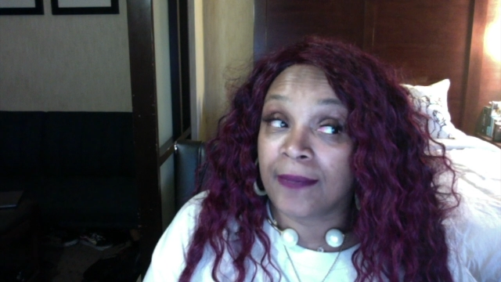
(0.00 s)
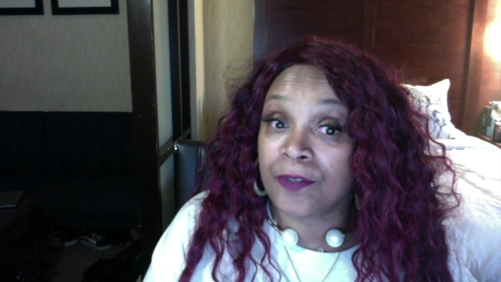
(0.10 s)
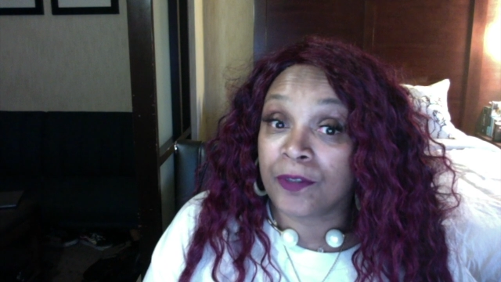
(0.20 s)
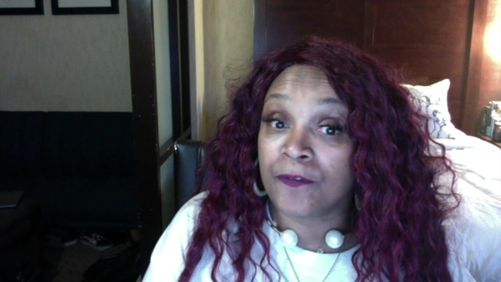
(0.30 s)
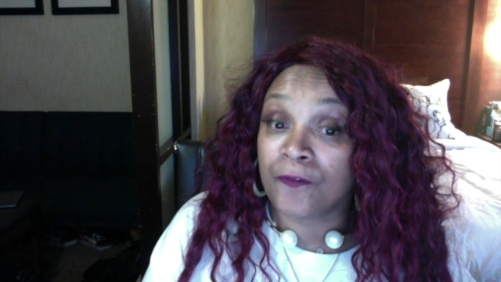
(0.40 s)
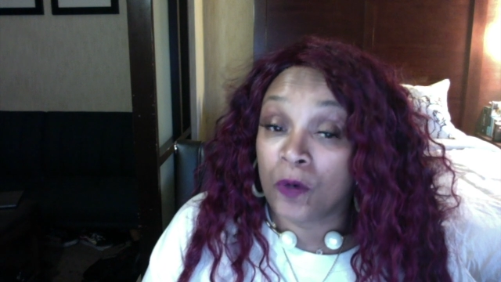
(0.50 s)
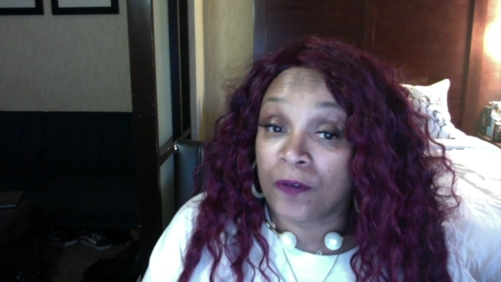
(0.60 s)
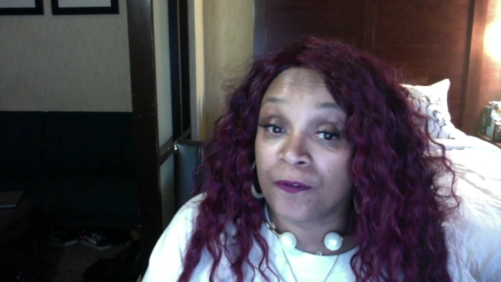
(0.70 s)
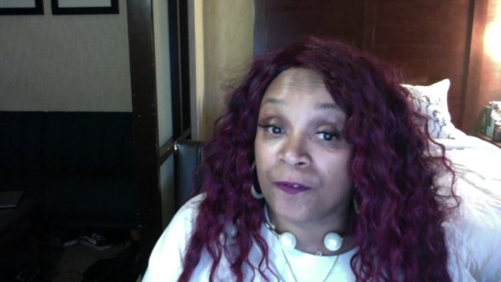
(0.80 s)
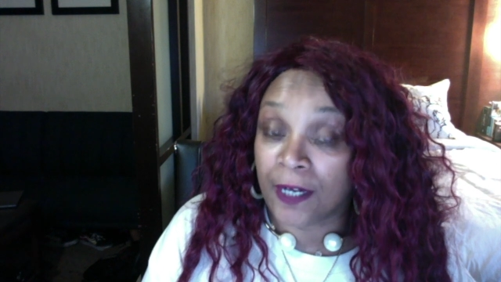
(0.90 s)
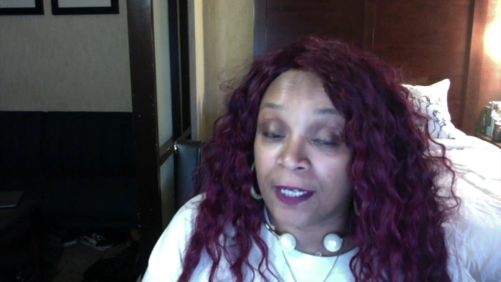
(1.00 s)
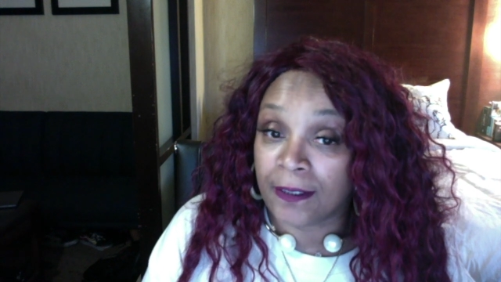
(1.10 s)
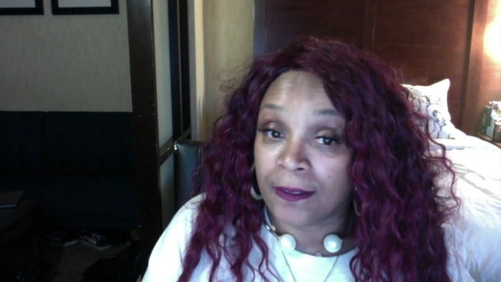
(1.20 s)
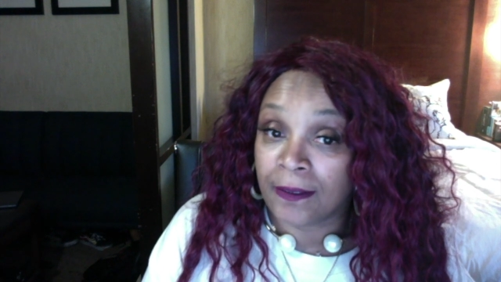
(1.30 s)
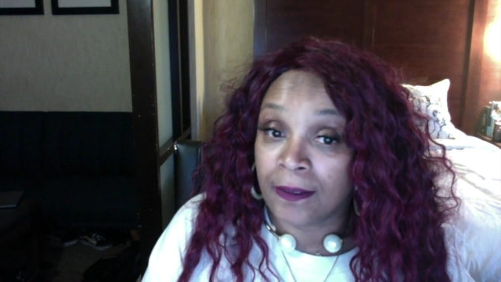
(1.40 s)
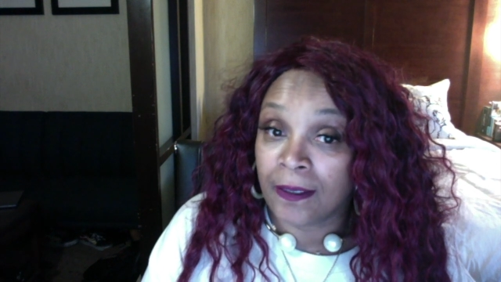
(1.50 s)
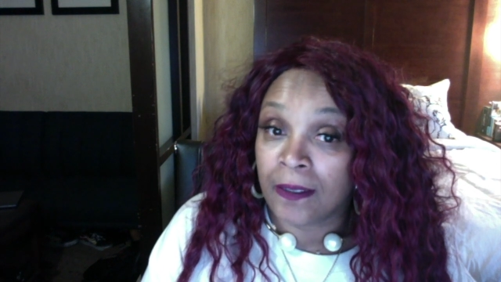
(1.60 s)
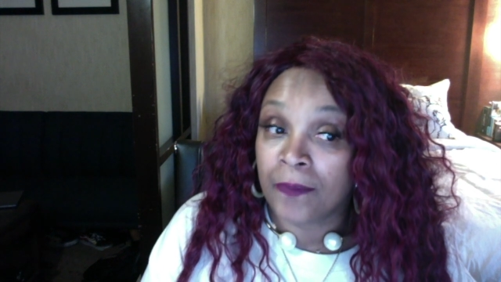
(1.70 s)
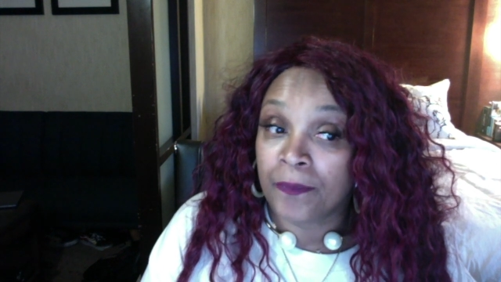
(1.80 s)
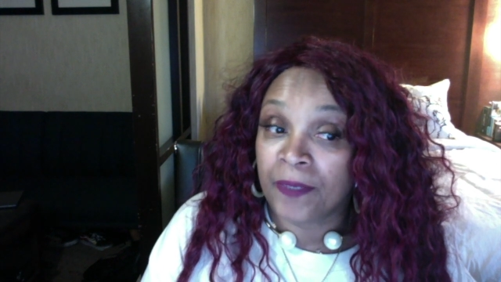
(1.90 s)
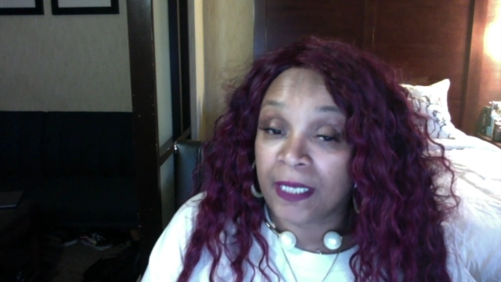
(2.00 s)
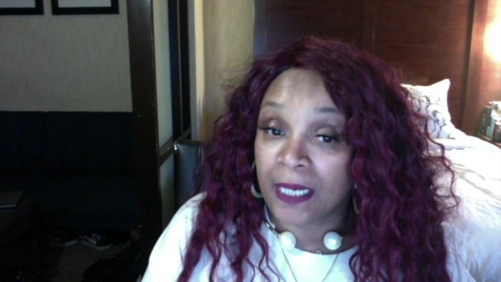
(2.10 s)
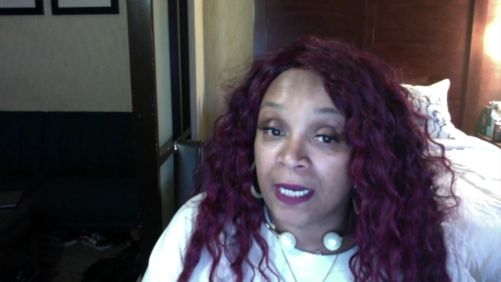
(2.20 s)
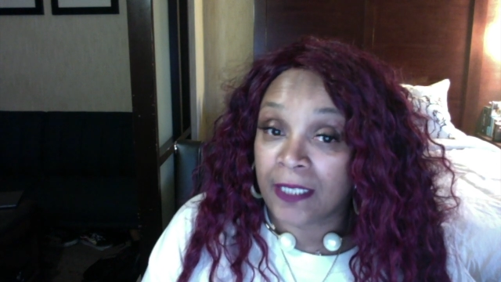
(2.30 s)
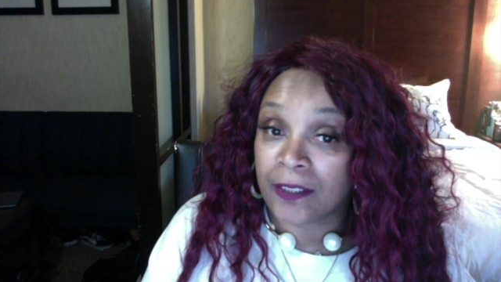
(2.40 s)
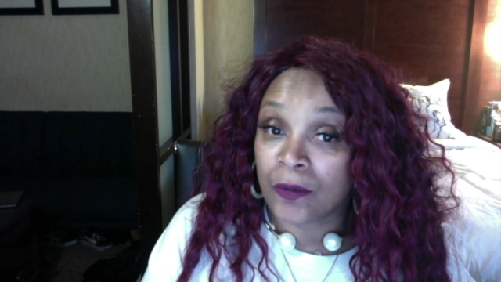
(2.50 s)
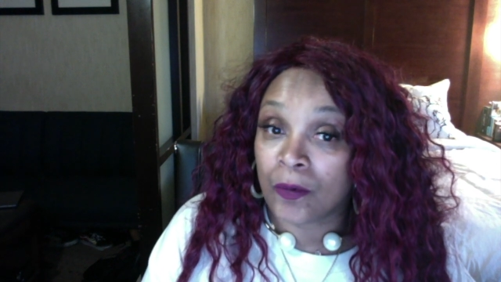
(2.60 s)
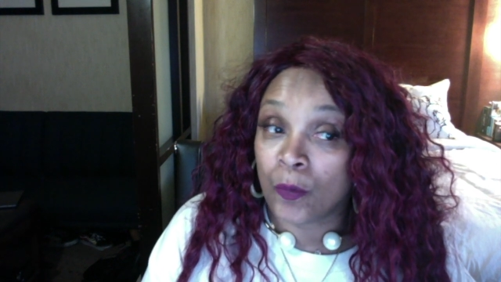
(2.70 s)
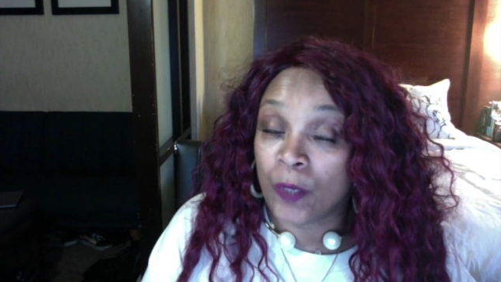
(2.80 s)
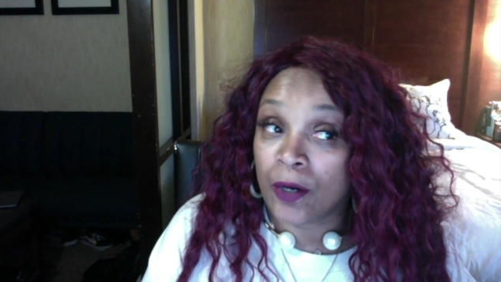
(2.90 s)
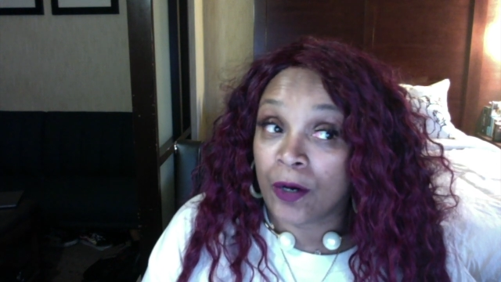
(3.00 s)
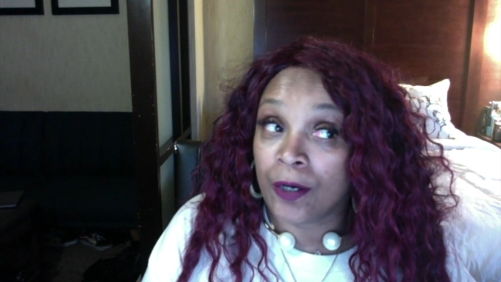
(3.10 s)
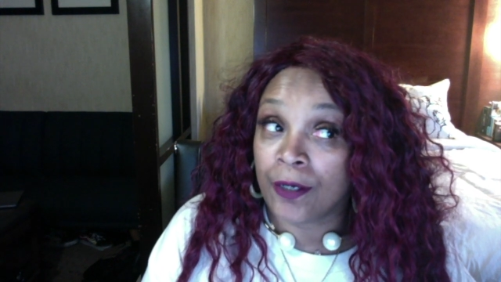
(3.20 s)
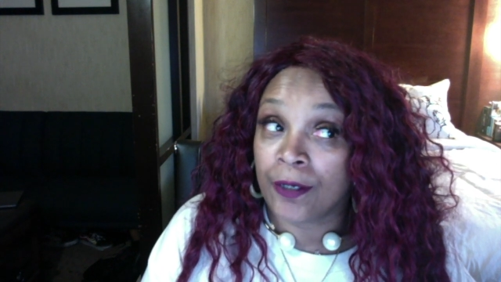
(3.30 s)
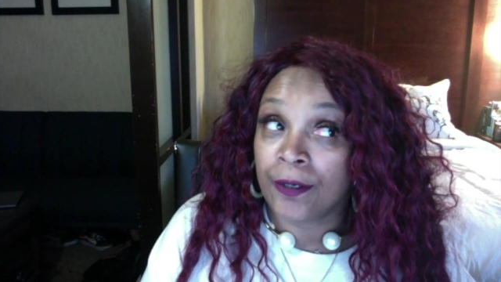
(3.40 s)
to the forefront because we are